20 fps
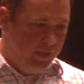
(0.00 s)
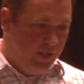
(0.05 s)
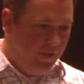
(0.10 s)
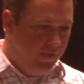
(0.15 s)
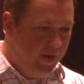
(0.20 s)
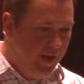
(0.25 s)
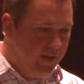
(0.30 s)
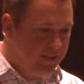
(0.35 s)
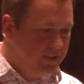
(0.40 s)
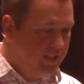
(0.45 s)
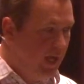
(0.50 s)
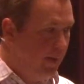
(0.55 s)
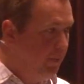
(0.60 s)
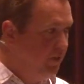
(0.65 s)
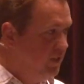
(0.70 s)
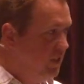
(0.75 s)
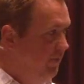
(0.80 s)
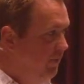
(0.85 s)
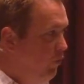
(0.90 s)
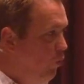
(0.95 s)
Now, the next step
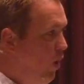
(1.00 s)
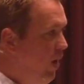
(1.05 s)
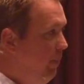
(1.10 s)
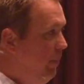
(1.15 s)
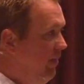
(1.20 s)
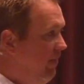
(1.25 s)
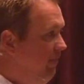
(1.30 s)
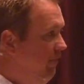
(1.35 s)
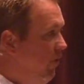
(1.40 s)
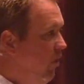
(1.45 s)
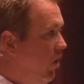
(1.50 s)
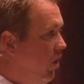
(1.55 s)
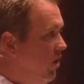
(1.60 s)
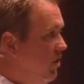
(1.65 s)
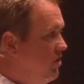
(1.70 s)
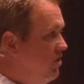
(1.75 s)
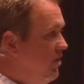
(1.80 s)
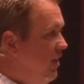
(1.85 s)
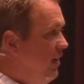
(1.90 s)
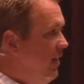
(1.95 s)
is if you want to be
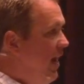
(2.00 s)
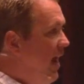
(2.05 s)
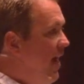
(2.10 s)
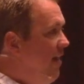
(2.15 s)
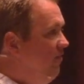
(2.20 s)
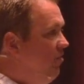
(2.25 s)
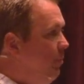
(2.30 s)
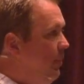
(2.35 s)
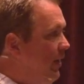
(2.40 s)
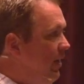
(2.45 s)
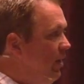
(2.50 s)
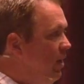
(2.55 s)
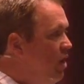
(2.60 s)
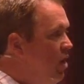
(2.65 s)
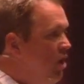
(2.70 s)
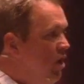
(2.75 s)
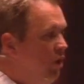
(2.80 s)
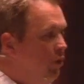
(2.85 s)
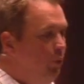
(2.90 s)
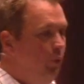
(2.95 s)
first, then you have to be
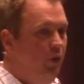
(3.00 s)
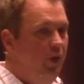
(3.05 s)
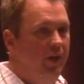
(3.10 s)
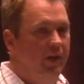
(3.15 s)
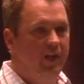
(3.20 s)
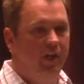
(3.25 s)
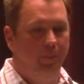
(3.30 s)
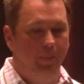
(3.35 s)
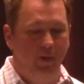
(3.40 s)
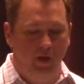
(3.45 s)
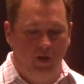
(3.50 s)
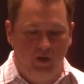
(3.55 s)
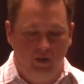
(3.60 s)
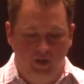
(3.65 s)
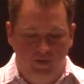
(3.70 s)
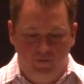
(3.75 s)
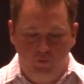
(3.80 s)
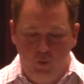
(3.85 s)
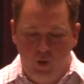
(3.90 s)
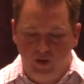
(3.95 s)
really committed. And
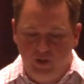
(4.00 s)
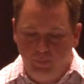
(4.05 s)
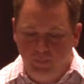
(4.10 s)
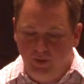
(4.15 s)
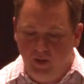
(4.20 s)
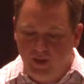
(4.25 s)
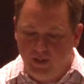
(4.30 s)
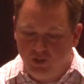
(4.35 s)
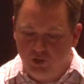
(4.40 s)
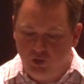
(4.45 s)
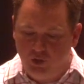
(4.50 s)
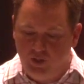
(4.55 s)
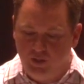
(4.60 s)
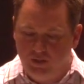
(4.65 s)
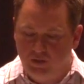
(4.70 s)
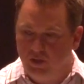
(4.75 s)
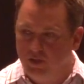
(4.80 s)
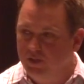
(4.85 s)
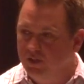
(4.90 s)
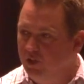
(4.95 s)
if you want to be like
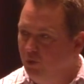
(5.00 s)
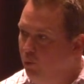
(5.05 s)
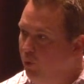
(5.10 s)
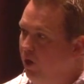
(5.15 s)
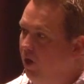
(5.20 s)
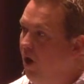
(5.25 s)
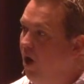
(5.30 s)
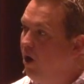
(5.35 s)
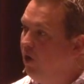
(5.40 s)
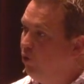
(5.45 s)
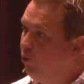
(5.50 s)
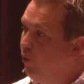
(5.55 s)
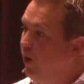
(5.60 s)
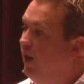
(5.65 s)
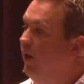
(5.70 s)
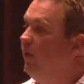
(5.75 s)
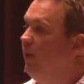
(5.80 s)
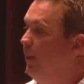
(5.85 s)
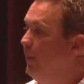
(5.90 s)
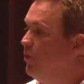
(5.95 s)
Jesus, and we are all
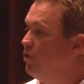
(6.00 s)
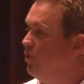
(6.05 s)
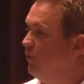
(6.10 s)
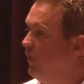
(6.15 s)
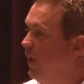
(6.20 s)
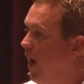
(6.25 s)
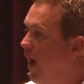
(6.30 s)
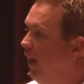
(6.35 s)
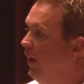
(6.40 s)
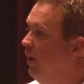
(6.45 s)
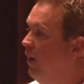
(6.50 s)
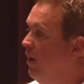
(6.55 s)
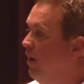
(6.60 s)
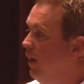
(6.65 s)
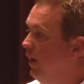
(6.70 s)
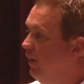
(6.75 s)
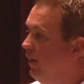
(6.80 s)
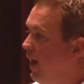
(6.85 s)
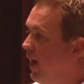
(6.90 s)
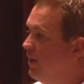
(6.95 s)
created in the image of God,
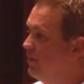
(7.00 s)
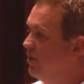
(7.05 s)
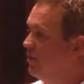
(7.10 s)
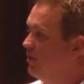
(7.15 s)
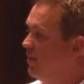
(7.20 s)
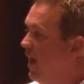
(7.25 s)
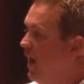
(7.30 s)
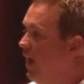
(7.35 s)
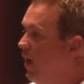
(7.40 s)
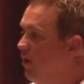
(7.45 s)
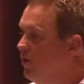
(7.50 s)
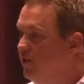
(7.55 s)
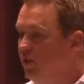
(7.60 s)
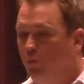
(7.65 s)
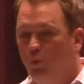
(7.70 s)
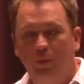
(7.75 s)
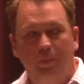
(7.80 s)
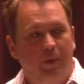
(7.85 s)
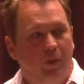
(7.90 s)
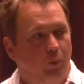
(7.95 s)
and God's desire is that
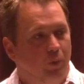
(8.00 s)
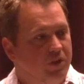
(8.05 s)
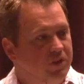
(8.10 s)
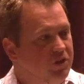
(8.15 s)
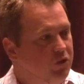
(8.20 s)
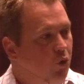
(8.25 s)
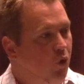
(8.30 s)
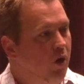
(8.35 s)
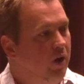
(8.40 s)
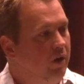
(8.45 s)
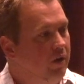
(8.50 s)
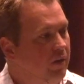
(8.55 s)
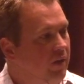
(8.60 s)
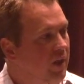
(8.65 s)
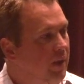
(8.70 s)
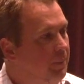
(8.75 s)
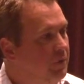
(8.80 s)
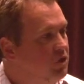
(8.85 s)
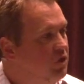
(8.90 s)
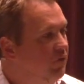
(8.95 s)
we be restored into the
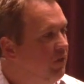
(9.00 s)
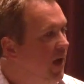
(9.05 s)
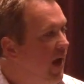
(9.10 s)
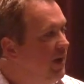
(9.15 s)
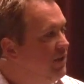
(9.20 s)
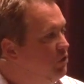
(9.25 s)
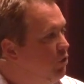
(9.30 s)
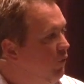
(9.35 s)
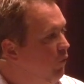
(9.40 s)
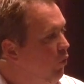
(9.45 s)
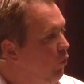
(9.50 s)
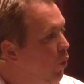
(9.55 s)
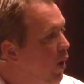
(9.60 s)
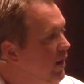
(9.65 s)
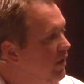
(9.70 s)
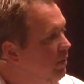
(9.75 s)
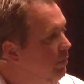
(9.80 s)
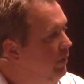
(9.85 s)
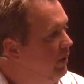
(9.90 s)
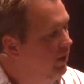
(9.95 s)
image of God. So if we
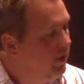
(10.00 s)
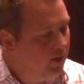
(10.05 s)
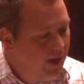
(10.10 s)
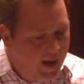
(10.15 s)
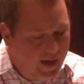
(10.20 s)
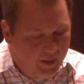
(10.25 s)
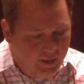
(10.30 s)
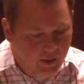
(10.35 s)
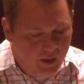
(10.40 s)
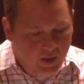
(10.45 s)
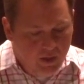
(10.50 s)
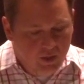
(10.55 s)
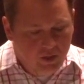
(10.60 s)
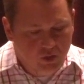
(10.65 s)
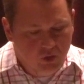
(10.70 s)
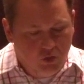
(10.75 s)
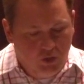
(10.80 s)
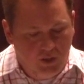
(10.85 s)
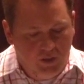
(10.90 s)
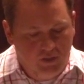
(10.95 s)
want to be like
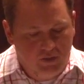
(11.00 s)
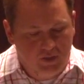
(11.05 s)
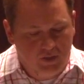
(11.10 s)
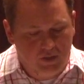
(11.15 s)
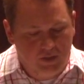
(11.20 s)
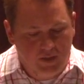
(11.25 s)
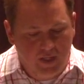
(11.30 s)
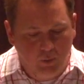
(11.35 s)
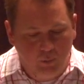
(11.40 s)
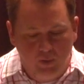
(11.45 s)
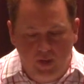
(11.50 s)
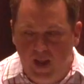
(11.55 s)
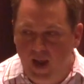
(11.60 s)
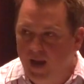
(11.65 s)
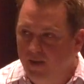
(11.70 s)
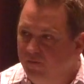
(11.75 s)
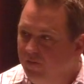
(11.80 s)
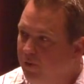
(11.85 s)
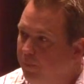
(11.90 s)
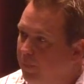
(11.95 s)
Jesus, then we
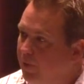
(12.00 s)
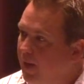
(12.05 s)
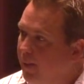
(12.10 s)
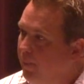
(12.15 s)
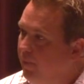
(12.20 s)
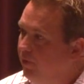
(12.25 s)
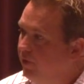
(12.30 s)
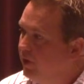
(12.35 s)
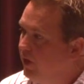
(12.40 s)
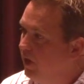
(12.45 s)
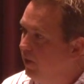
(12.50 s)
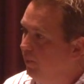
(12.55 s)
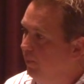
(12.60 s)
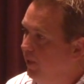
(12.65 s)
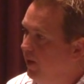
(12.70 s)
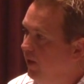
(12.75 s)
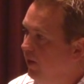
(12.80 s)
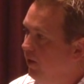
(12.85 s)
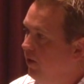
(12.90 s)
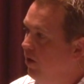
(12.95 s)
have to be able to
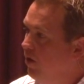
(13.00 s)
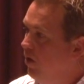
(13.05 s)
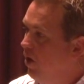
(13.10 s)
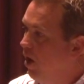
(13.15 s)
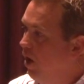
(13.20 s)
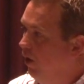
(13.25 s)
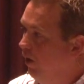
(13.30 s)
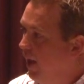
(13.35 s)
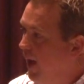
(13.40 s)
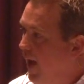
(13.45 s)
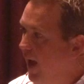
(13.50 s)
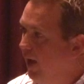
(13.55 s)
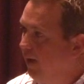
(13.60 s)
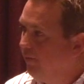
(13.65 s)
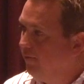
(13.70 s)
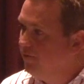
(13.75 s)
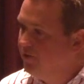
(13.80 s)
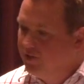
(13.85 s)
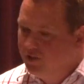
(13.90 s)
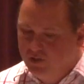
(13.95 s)
commit our
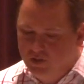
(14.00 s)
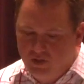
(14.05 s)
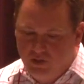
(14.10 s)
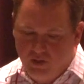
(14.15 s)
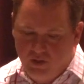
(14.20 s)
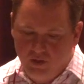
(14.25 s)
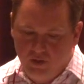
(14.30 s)
lives.